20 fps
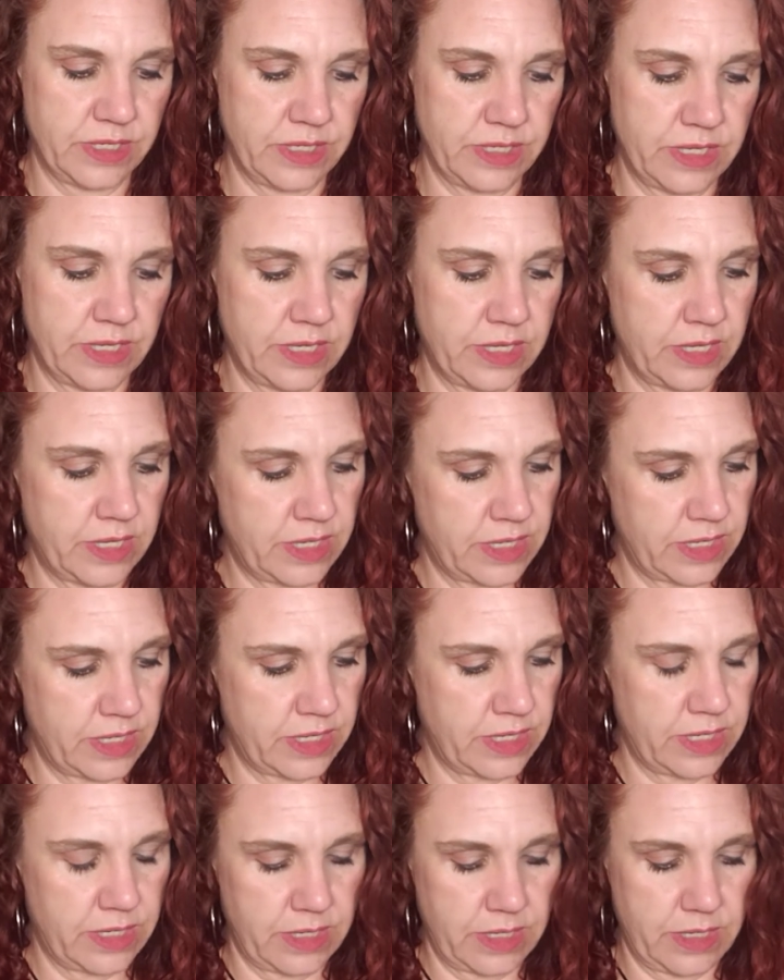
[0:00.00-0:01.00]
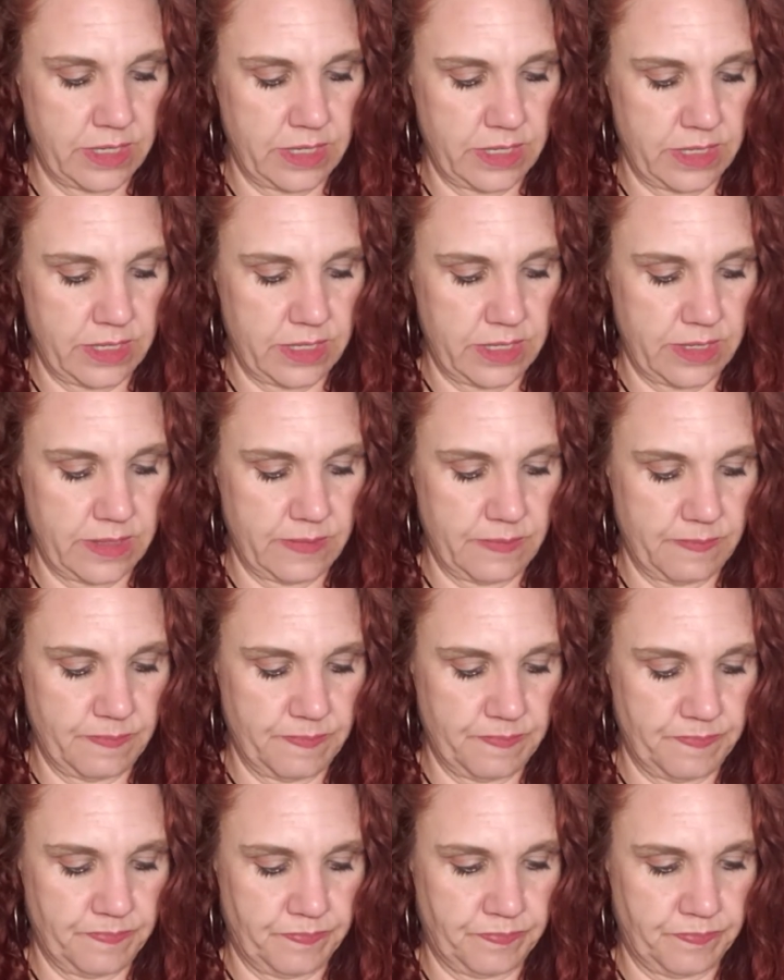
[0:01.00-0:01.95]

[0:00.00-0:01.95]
(no one is talking)